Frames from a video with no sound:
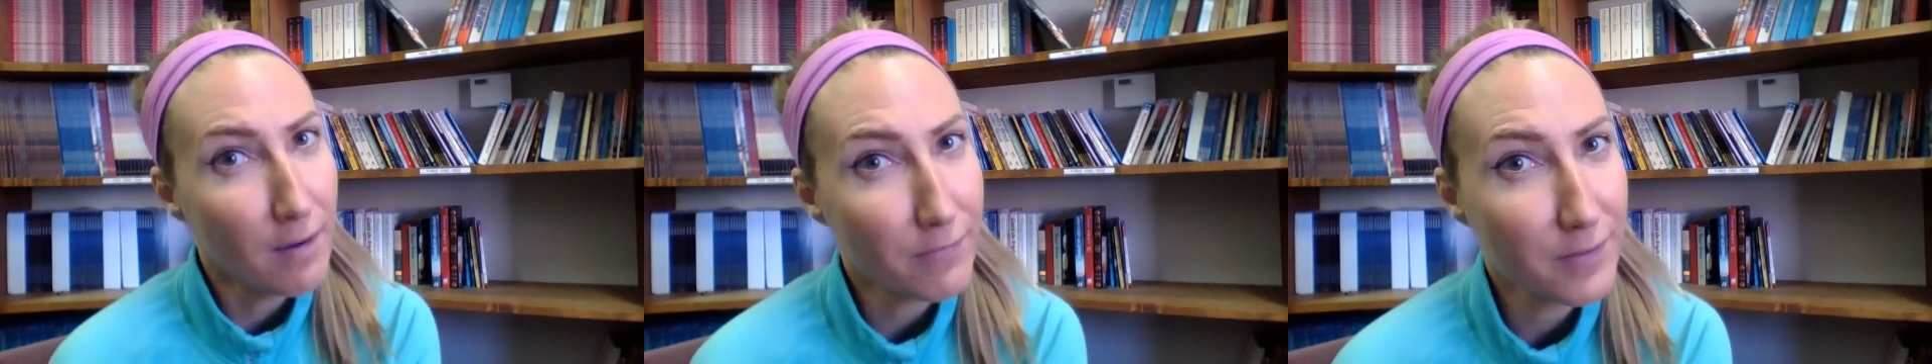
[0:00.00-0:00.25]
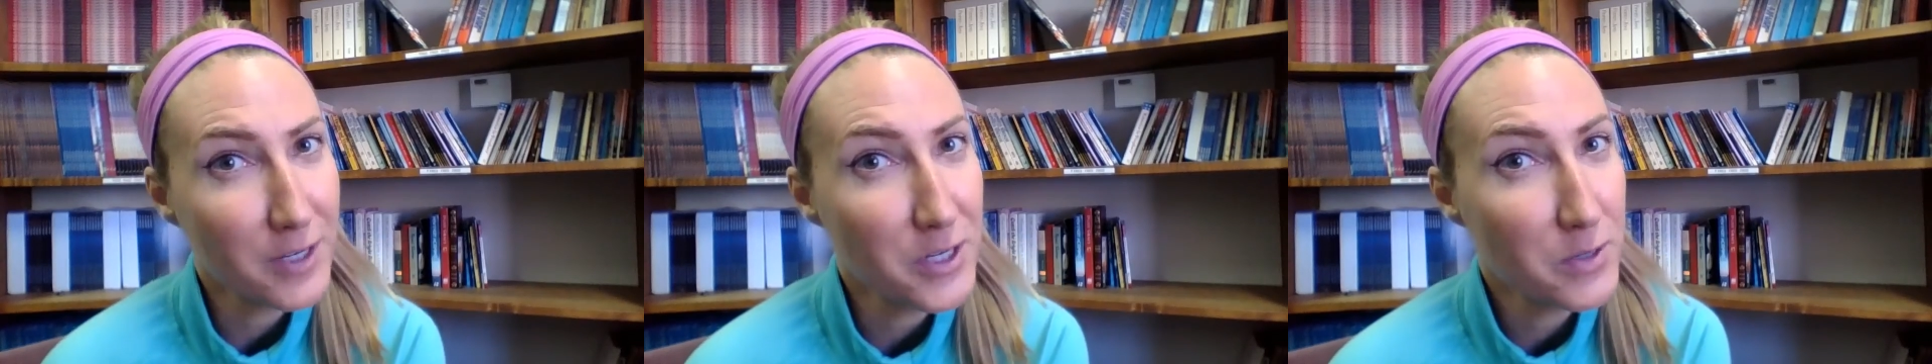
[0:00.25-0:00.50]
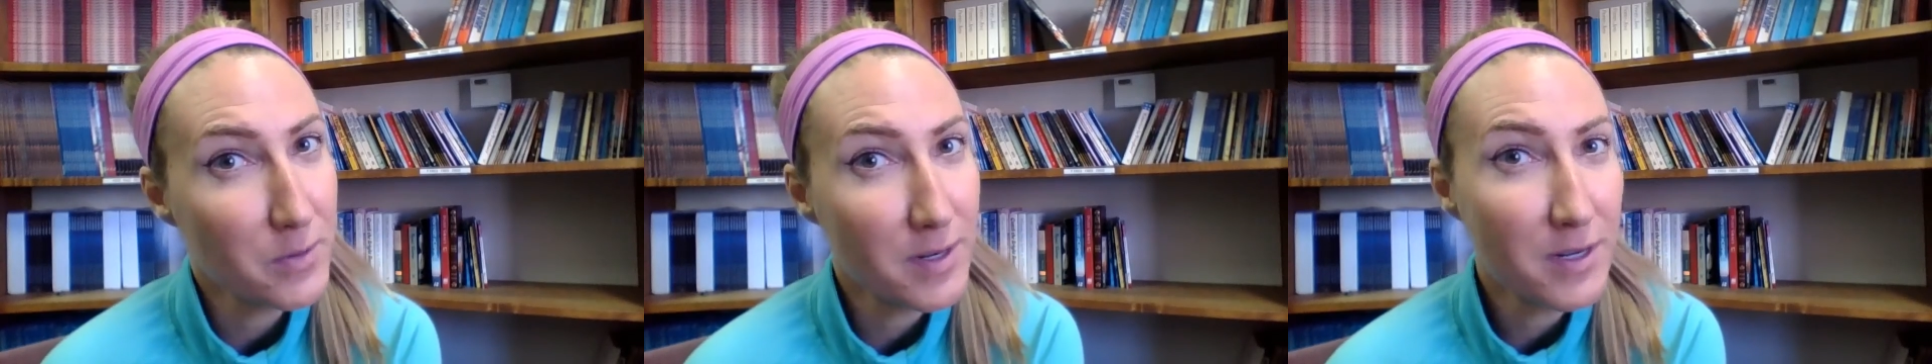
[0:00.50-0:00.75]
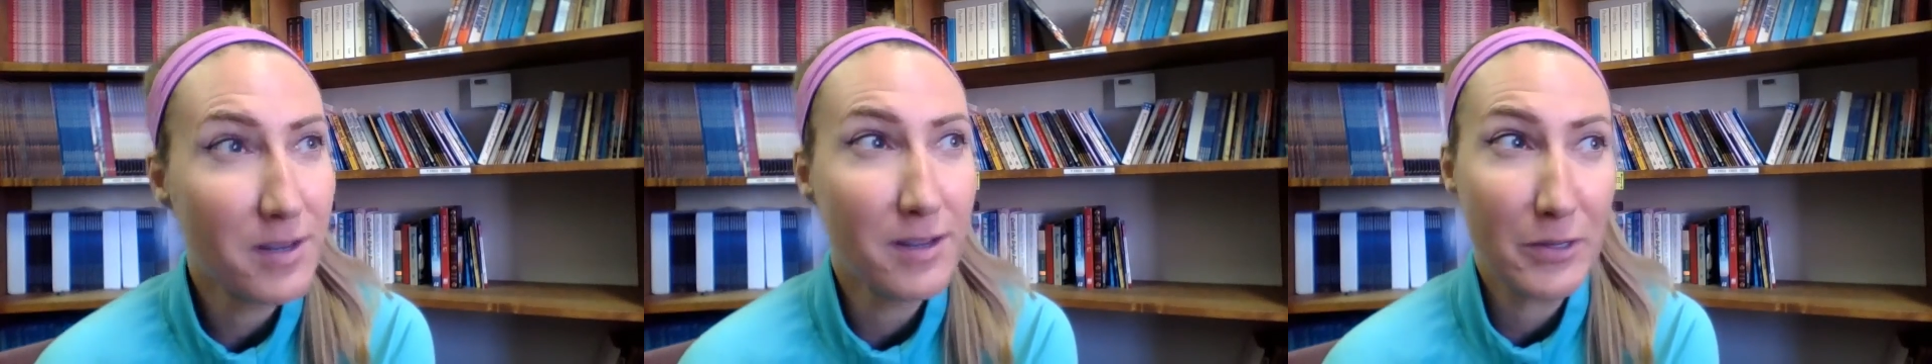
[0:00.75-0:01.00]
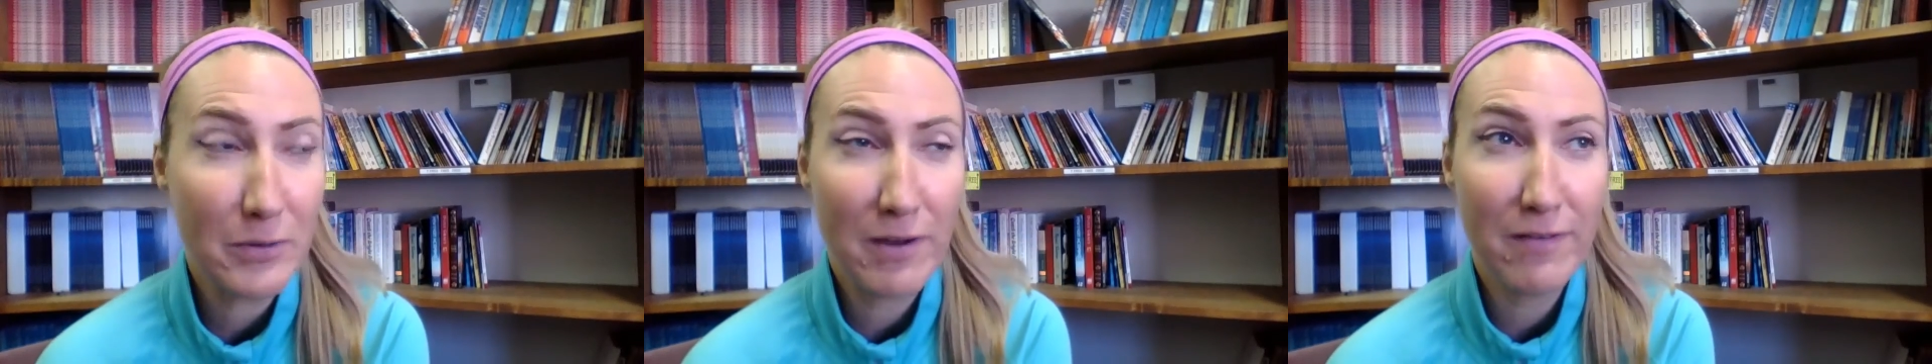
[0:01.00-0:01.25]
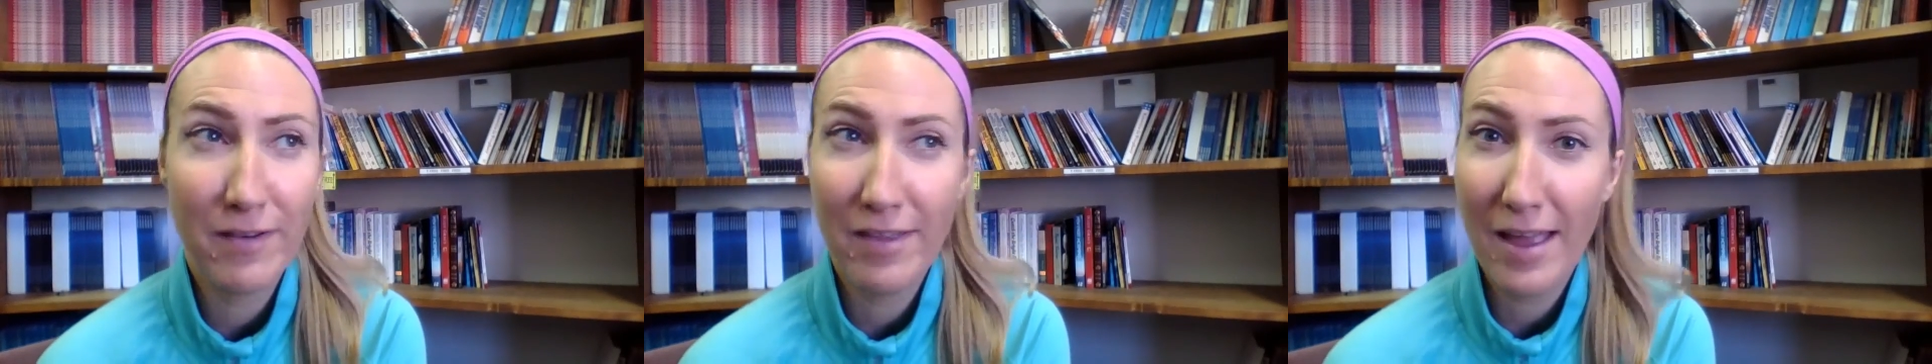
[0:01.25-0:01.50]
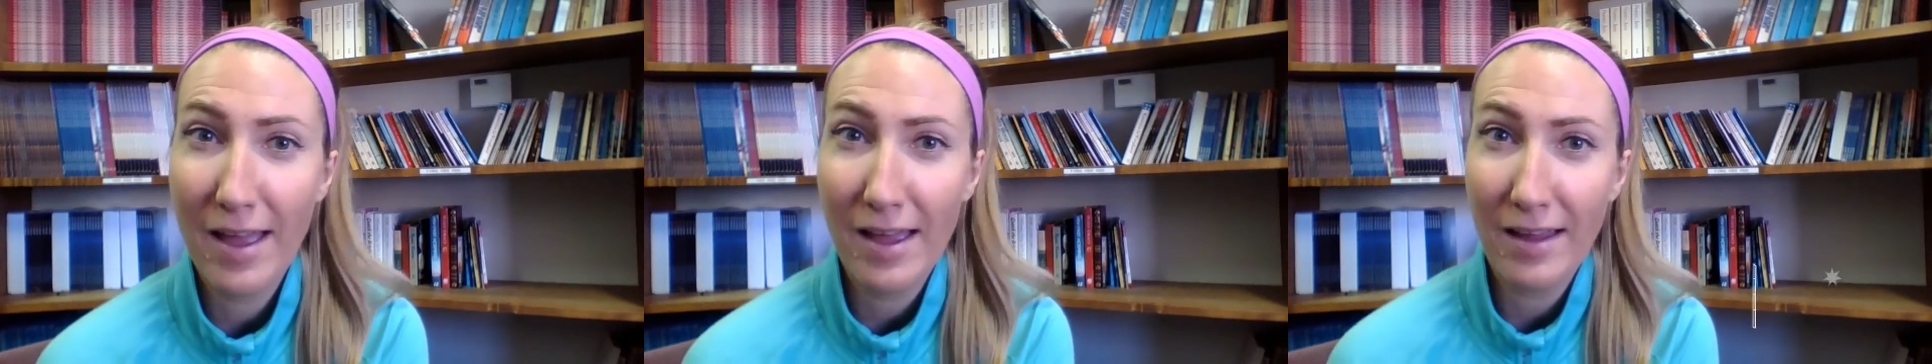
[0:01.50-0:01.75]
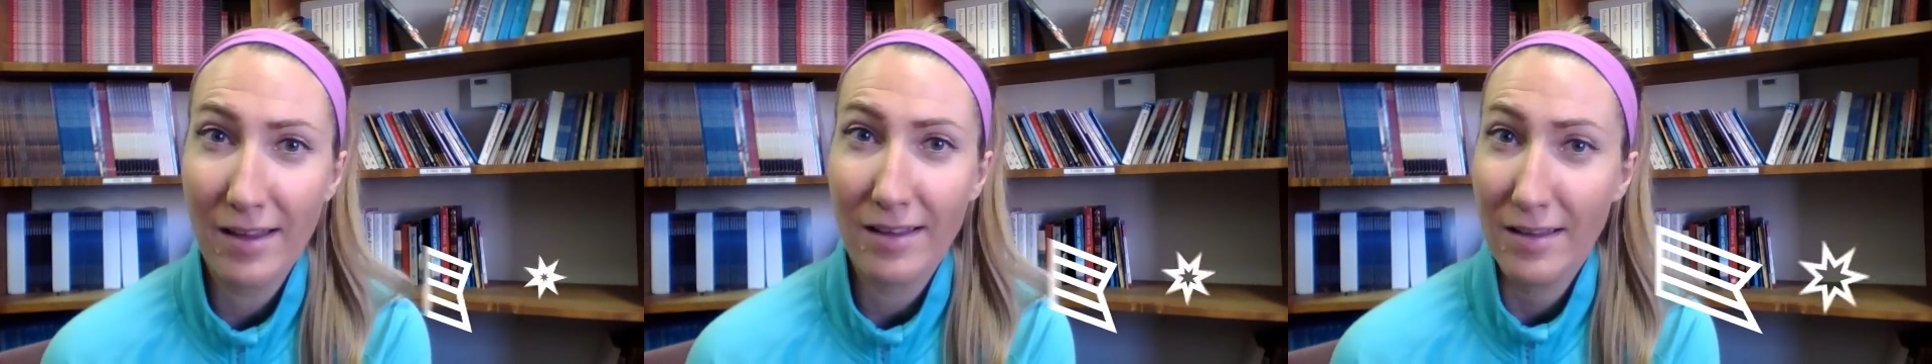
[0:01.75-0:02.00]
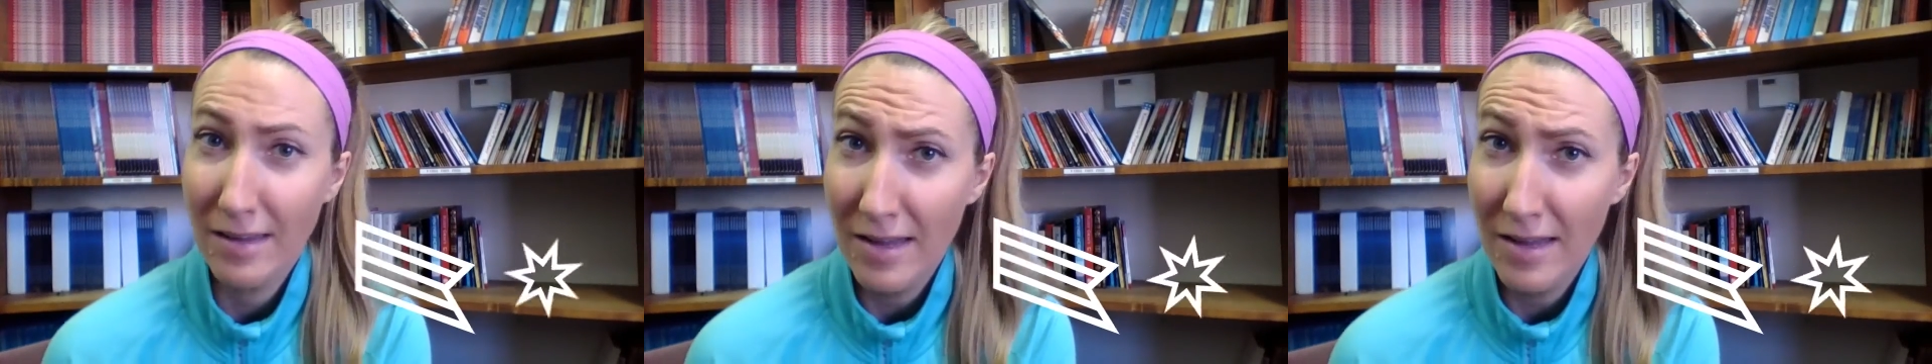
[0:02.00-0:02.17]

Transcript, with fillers: out for you and whoever that